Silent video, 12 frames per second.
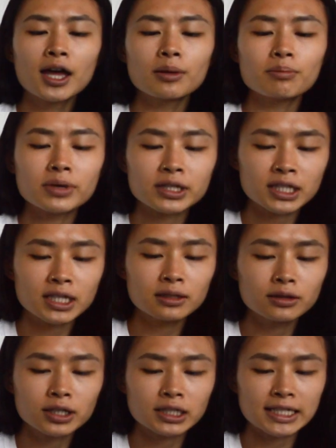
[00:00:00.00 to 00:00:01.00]
Magee
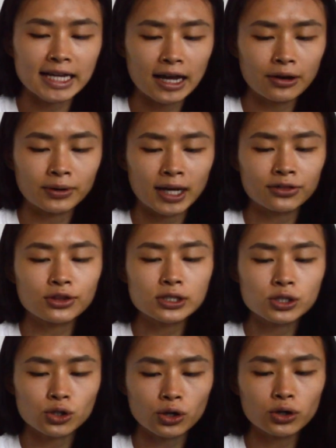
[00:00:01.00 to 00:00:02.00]
looked down at the
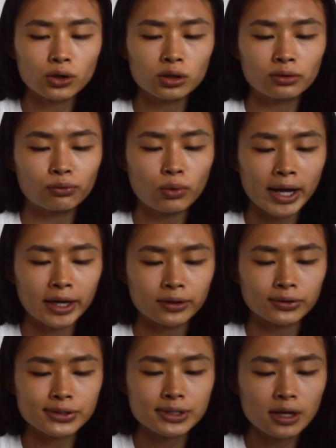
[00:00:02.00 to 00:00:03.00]
circle of
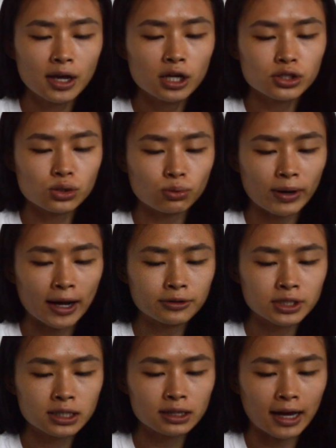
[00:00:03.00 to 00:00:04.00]
whales
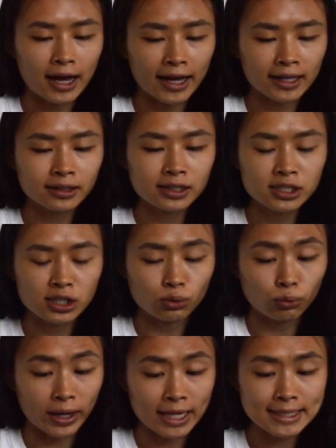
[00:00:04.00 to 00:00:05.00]
surrounding the island and
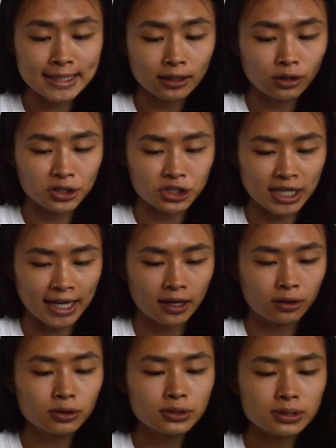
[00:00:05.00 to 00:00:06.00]
raising their
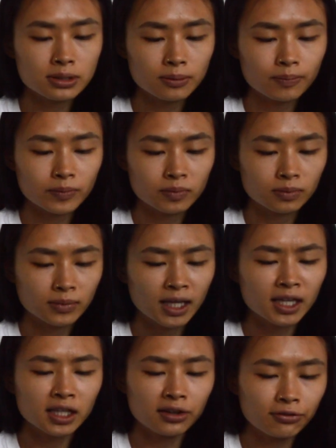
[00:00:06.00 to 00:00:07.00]
tails.
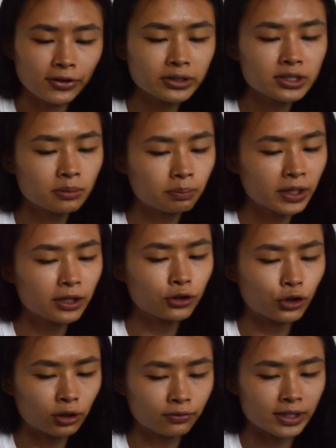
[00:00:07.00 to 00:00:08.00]
He felt a bit
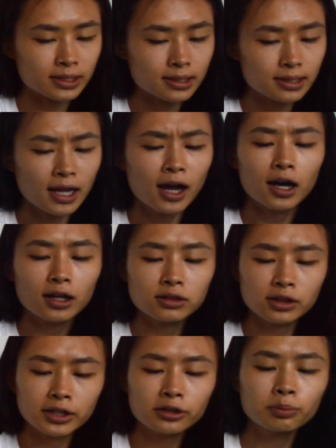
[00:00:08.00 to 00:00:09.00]
nervous, a
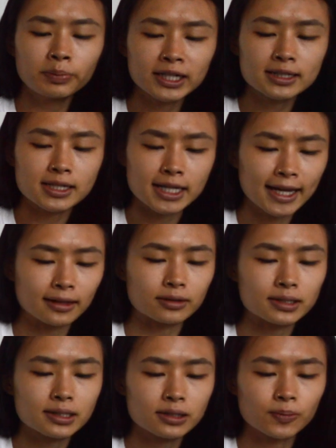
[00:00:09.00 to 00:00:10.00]
little bit
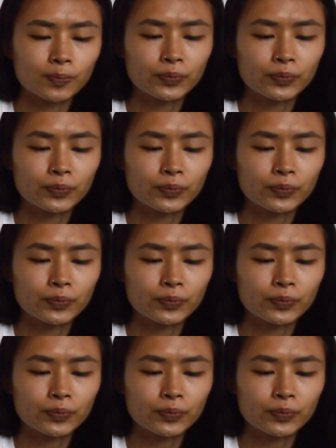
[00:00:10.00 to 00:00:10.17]
tense,